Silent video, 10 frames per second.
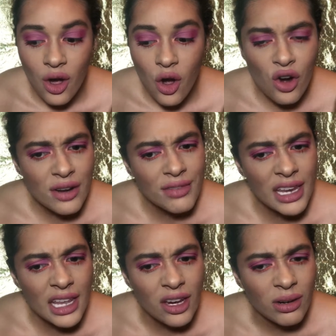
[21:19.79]
or a
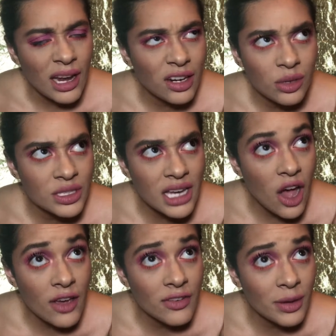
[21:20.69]
video. I don't know, we'll see how
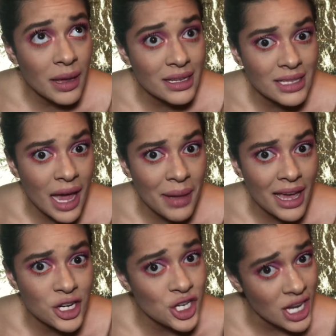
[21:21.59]
I feel by the time
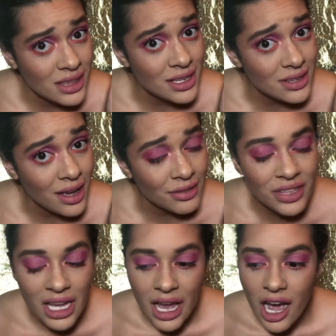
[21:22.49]
I shut this off.
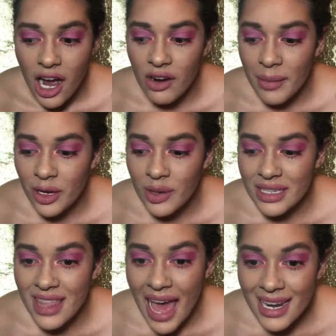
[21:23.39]
All right, my
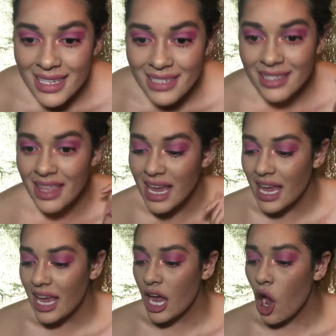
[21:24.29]
queens, that is
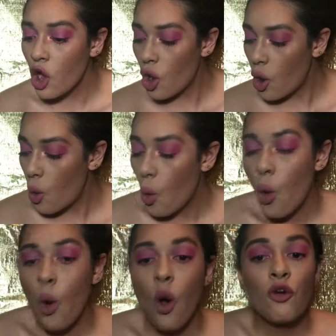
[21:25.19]
the
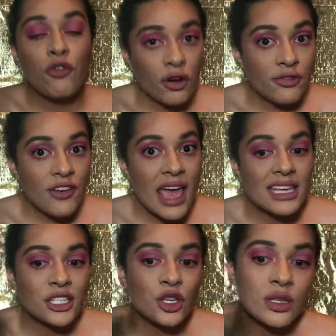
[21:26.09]
full
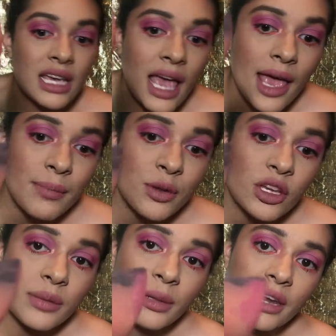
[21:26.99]
face using a
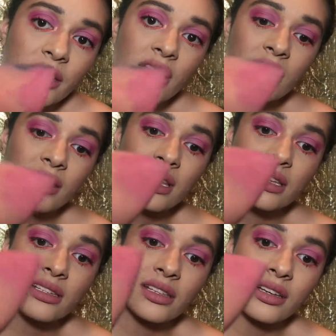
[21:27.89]
beauty blender.
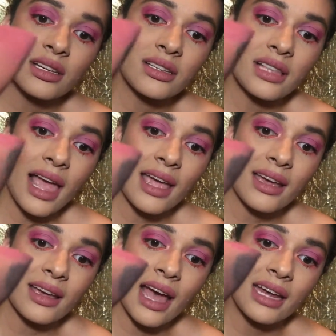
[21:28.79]
This looks
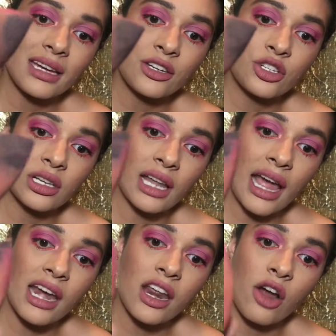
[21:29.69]
like I need to
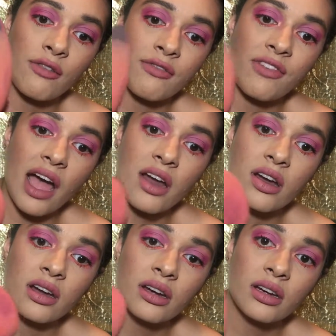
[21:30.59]
light it on
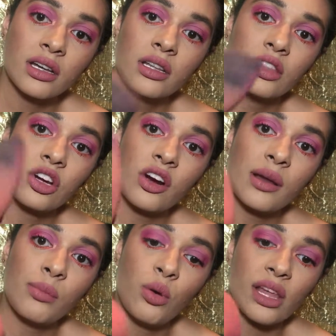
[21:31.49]
fire, throw it
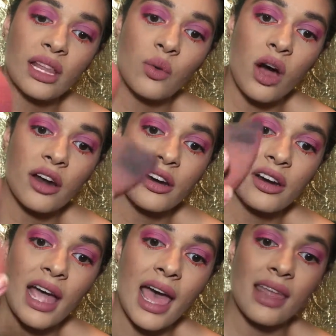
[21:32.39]
in boiling
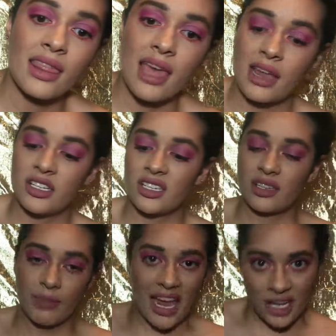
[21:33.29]
water, and then just
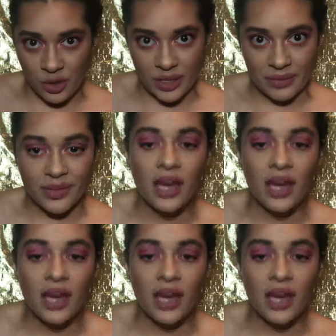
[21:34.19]
buy a new one.